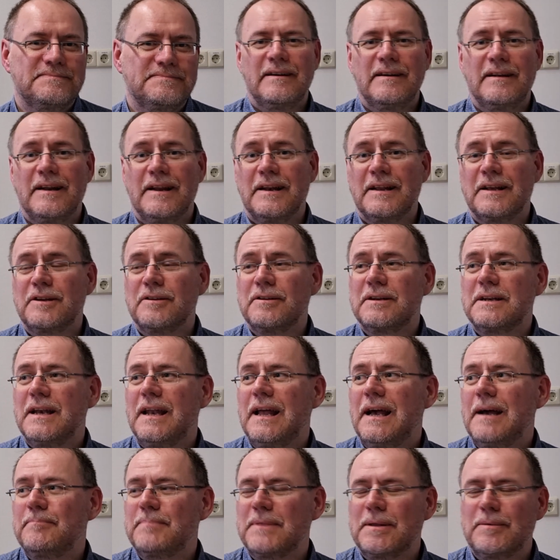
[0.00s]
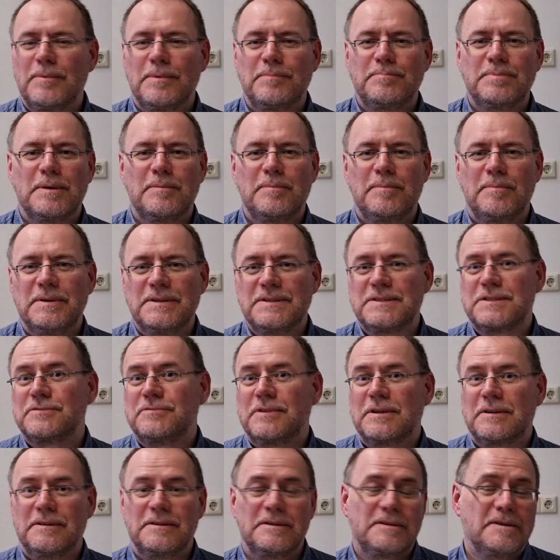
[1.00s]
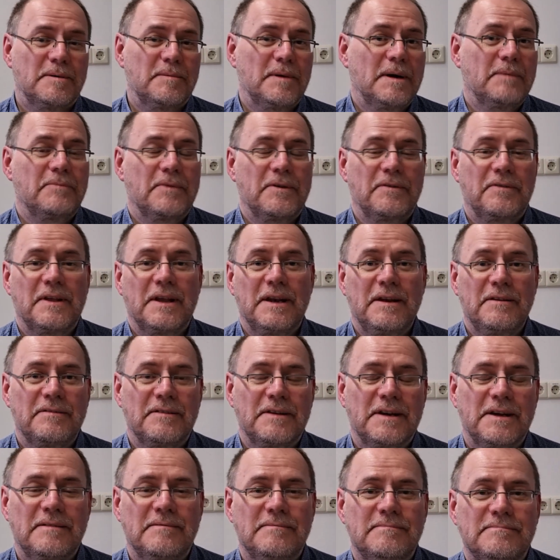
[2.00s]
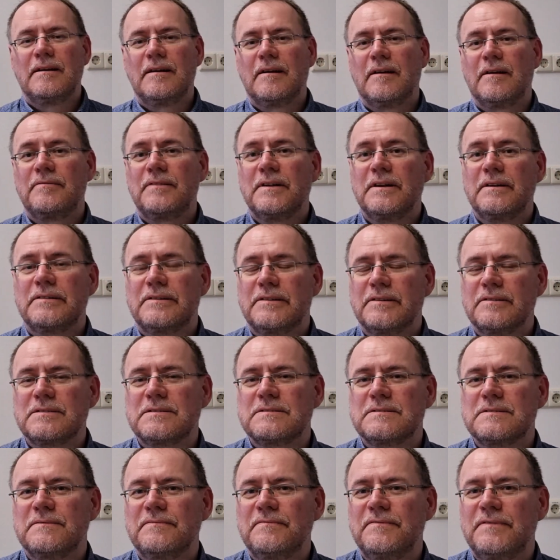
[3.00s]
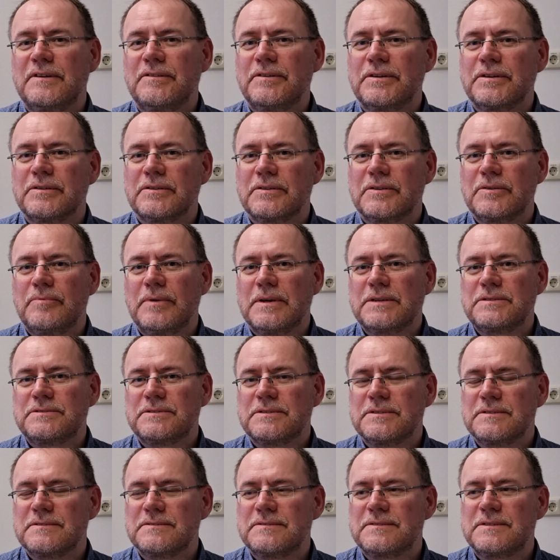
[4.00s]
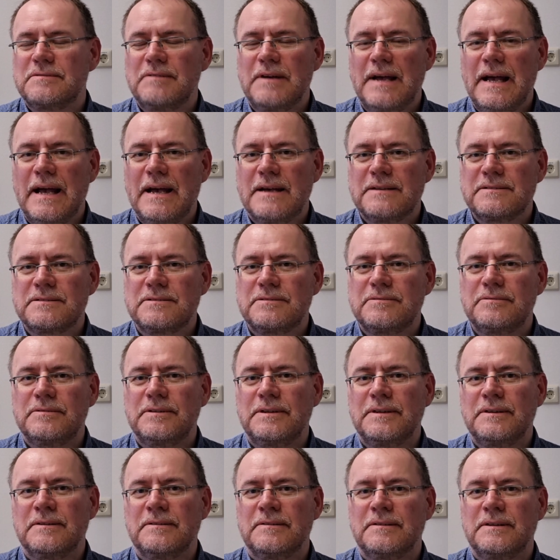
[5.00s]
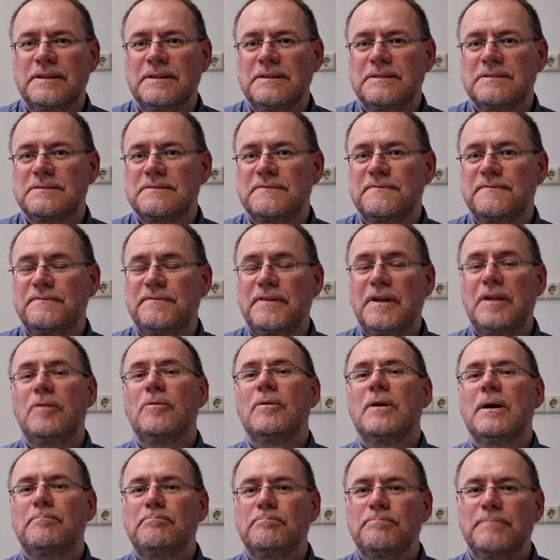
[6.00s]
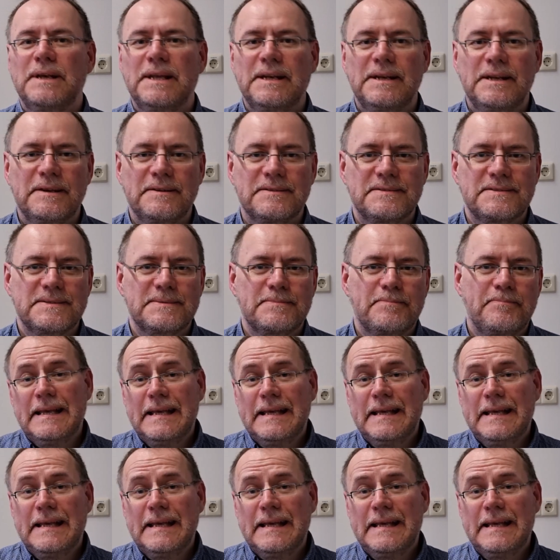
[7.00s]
And in a good lab, they will probably struggle to come up with anything. And I think those are some very good questions to ask during these follow-up meetings.